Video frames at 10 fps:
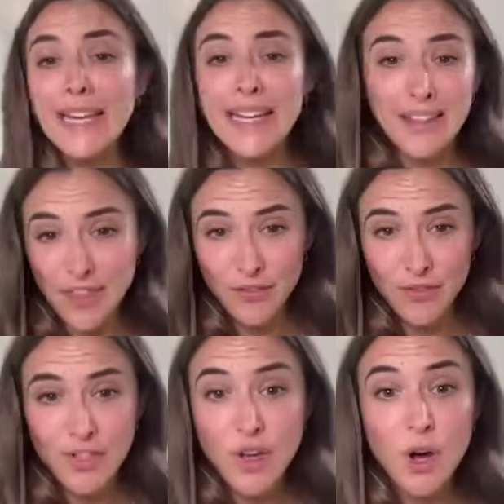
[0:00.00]
plan anything
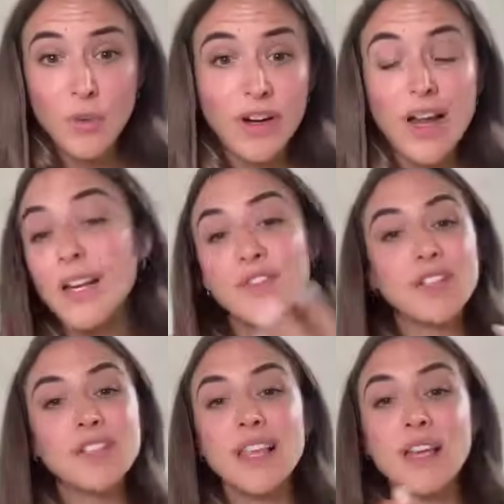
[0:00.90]
for this call. We're kind of
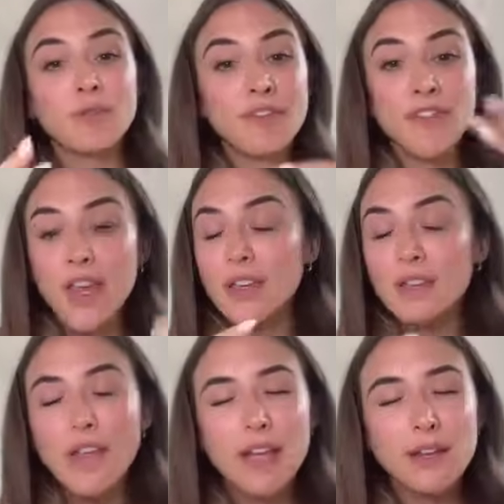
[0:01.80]
just like riffing